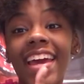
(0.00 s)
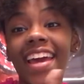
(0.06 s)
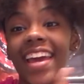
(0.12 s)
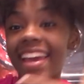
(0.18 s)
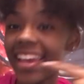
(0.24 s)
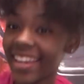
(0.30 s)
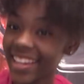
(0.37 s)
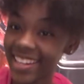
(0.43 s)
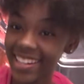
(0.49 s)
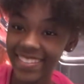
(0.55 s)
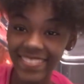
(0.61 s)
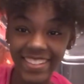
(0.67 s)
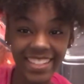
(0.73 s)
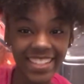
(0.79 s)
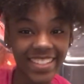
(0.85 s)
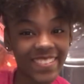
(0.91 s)
Hey, y'all
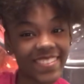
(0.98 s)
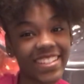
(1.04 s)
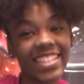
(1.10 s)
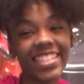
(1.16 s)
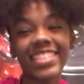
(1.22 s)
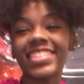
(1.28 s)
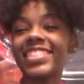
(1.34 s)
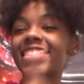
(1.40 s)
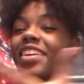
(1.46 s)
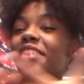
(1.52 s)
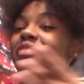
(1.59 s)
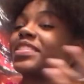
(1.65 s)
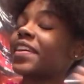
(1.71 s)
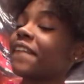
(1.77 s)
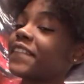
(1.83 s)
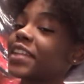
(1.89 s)
already know what it is. It's
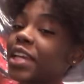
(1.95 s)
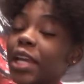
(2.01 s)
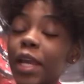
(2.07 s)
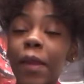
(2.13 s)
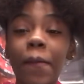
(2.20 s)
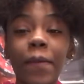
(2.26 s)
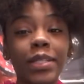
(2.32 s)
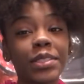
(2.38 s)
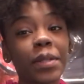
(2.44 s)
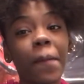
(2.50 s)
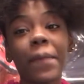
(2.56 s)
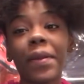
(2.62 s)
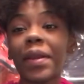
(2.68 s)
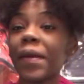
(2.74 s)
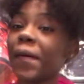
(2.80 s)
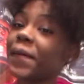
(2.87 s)
RZD. Hey, watch my
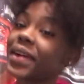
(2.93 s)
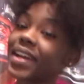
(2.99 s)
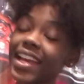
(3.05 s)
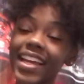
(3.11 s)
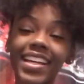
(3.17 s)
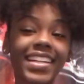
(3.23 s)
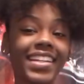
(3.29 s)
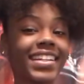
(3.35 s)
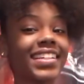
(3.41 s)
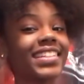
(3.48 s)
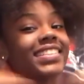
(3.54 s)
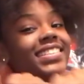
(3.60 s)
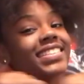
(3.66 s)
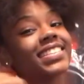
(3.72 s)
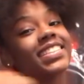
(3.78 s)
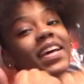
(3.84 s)
video. Okay,
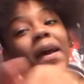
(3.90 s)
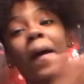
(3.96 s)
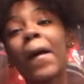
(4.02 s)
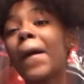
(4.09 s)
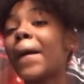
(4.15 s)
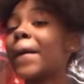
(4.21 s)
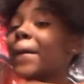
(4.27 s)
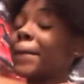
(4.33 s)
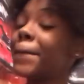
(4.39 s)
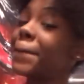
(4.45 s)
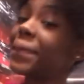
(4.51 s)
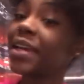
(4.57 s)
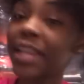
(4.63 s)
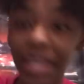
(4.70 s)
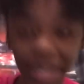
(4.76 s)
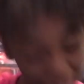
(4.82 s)
cuz.
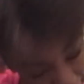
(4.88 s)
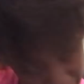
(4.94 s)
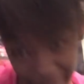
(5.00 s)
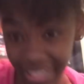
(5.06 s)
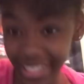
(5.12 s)
Period.